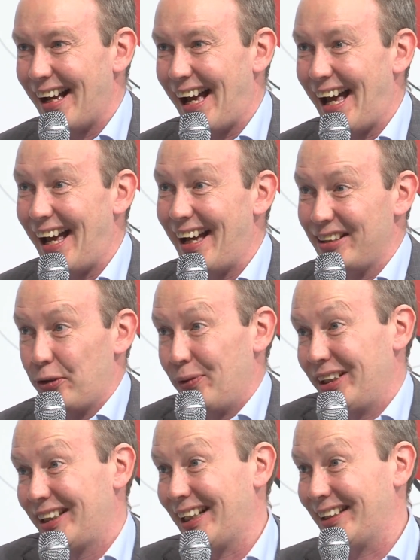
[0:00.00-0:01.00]
and a
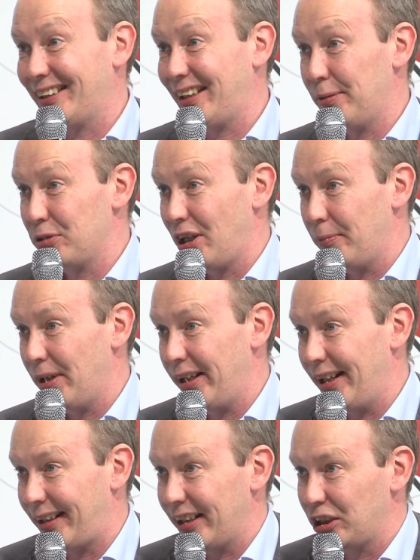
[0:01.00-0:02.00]
risk at the same time, and
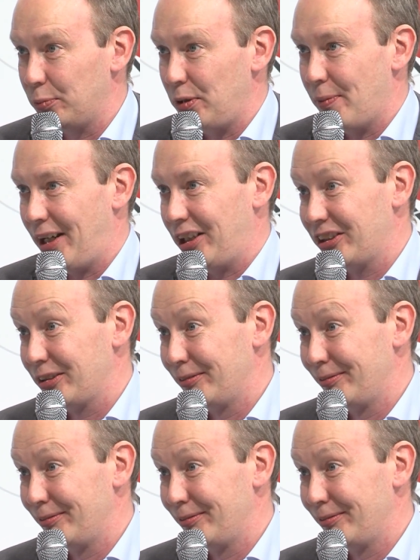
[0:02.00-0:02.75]
that has to be managed.